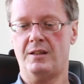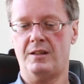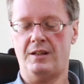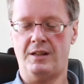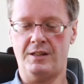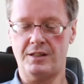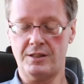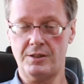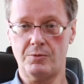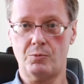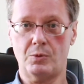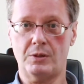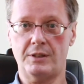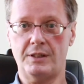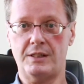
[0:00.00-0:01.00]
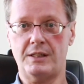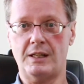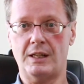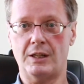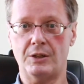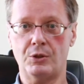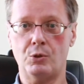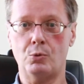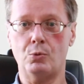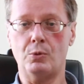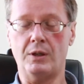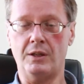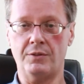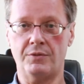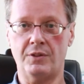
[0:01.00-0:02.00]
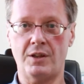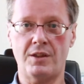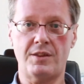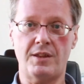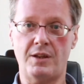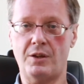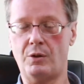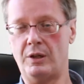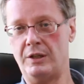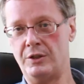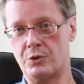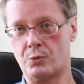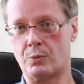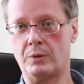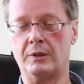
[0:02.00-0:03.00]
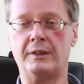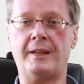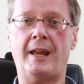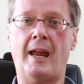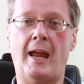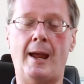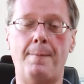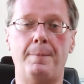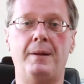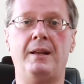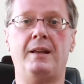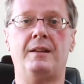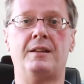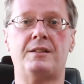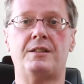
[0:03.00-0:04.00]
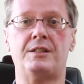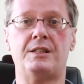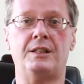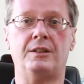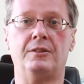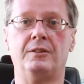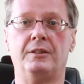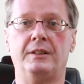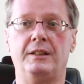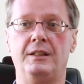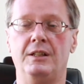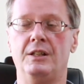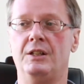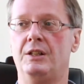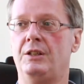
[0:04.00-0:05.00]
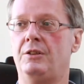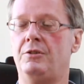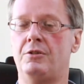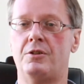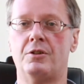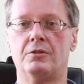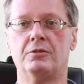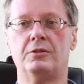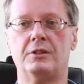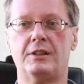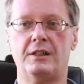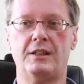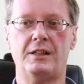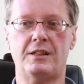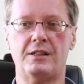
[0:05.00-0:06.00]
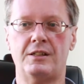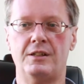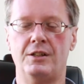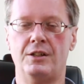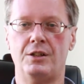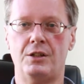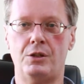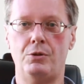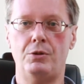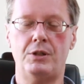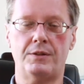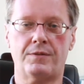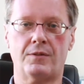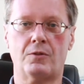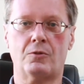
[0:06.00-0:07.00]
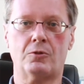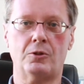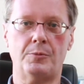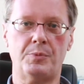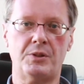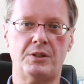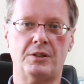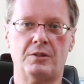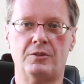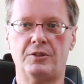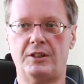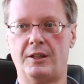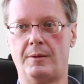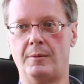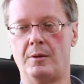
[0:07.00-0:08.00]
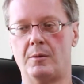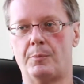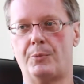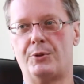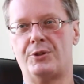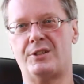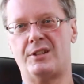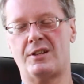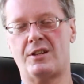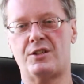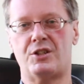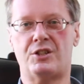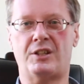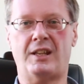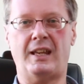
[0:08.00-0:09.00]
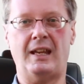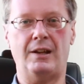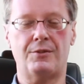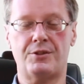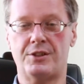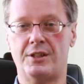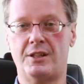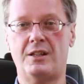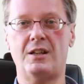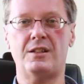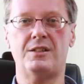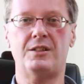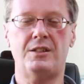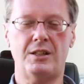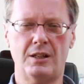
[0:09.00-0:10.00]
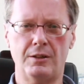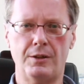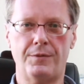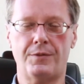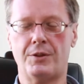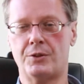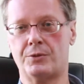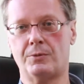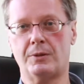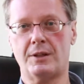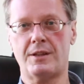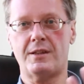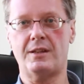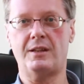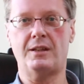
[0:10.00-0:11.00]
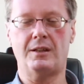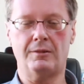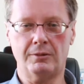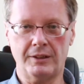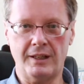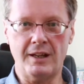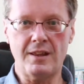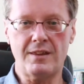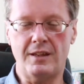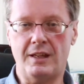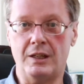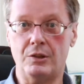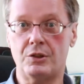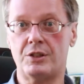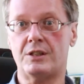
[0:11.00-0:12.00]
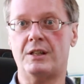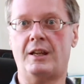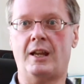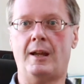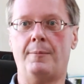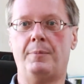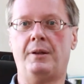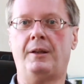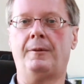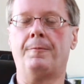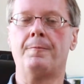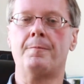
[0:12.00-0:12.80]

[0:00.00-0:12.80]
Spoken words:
It doesn't really tell you if anything is really happening necessarily. You could look at two different groups and look at percentages and counts. It doesn't tell you if there's really anything interesting happening.